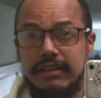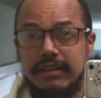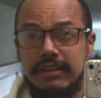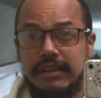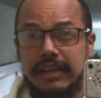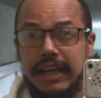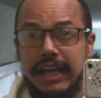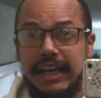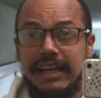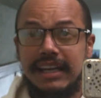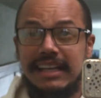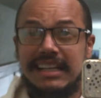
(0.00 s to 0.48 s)

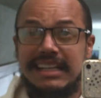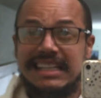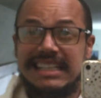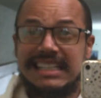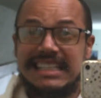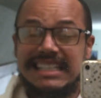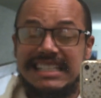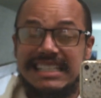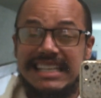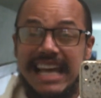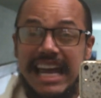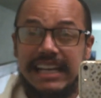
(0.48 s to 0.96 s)
okay?
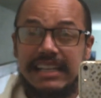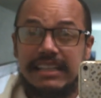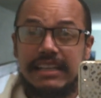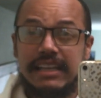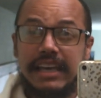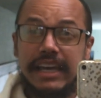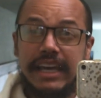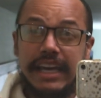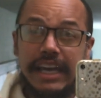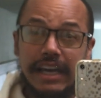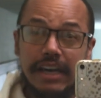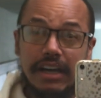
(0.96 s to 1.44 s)
Set
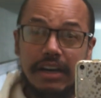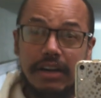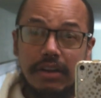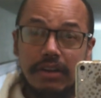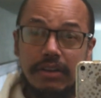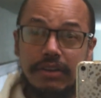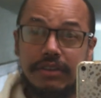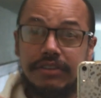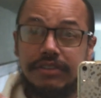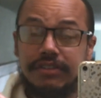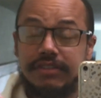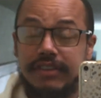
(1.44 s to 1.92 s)

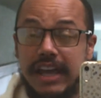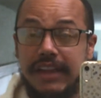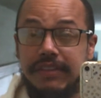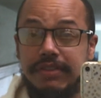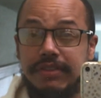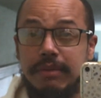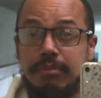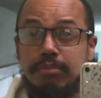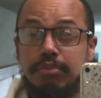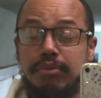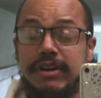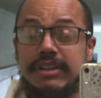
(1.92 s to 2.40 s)

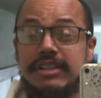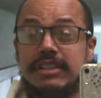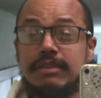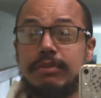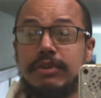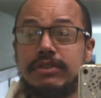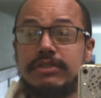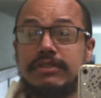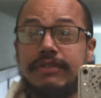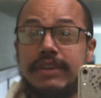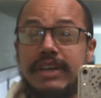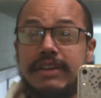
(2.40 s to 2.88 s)
the
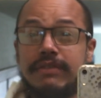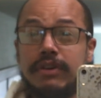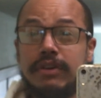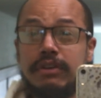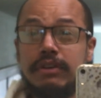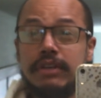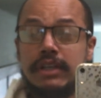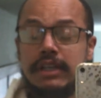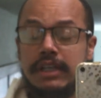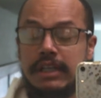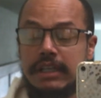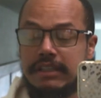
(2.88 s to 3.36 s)
principles of evil,
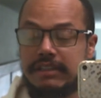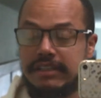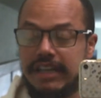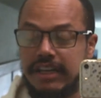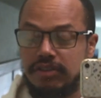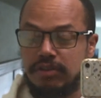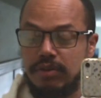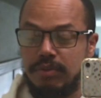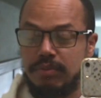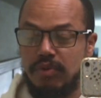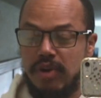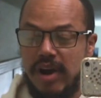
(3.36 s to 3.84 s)

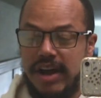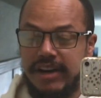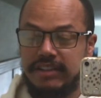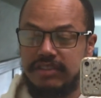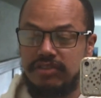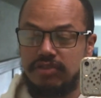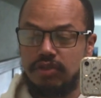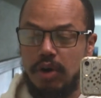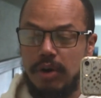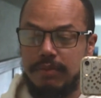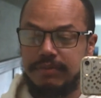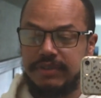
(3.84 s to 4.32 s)
sexual immorality,
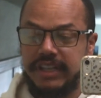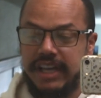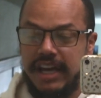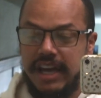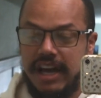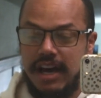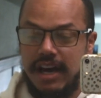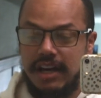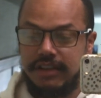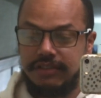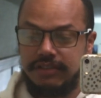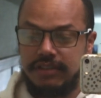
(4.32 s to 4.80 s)
storms,
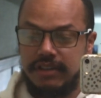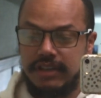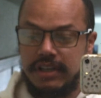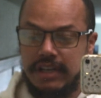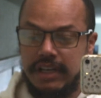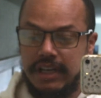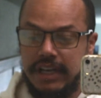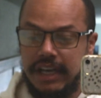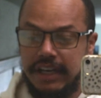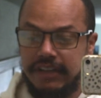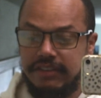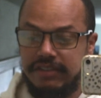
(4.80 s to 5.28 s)
chaos,
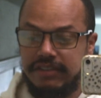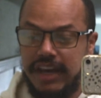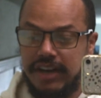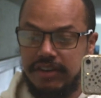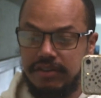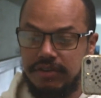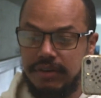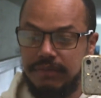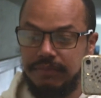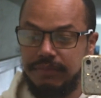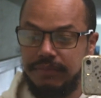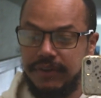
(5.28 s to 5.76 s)

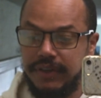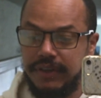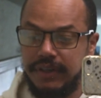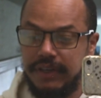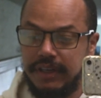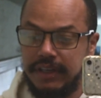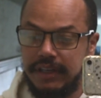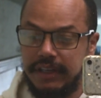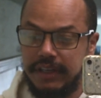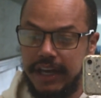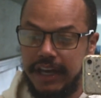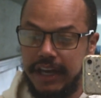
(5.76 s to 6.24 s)
etc.,
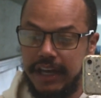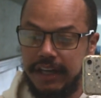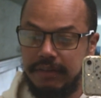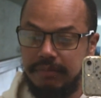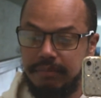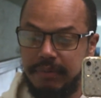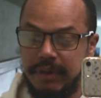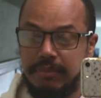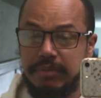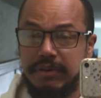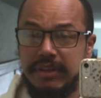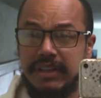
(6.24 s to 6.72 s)
okay?
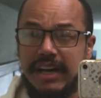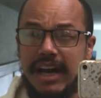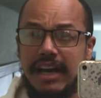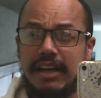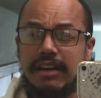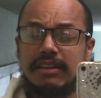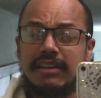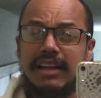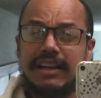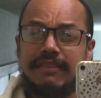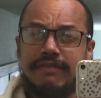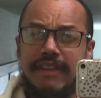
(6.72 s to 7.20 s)
People that kind of
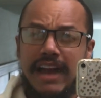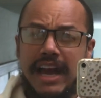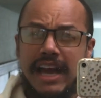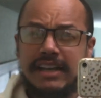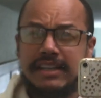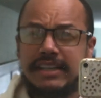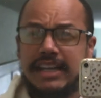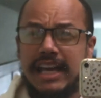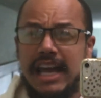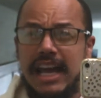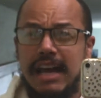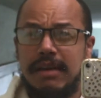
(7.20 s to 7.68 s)
look like Van
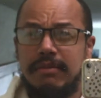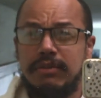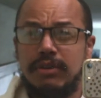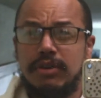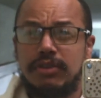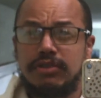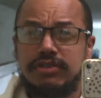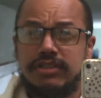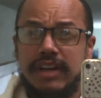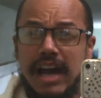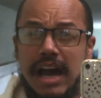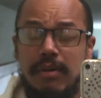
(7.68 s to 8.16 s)
Damme, Luke
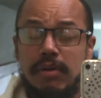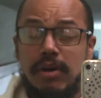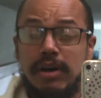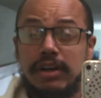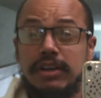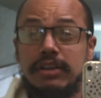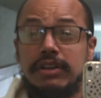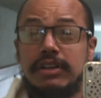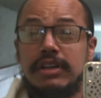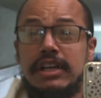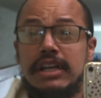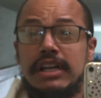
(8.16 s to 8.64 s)

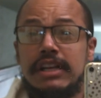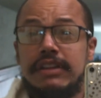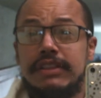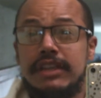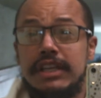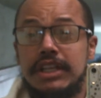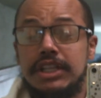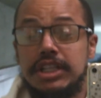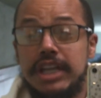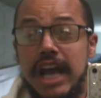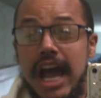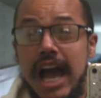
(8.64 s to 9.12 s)
Skywalker, the
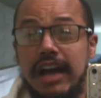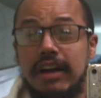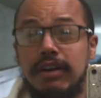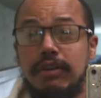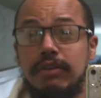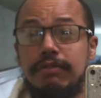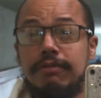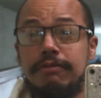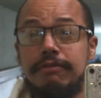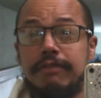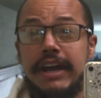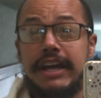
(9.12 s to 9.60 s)

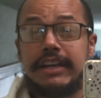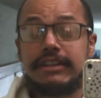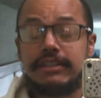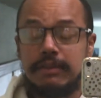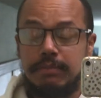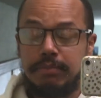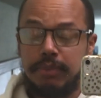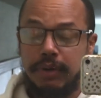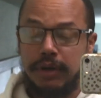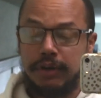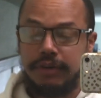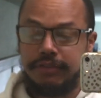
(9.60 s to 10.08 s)
jackal-faced
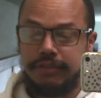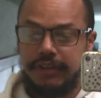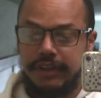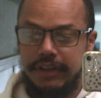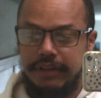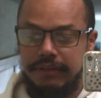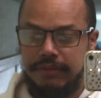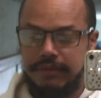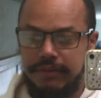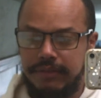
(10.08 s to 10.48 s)
person,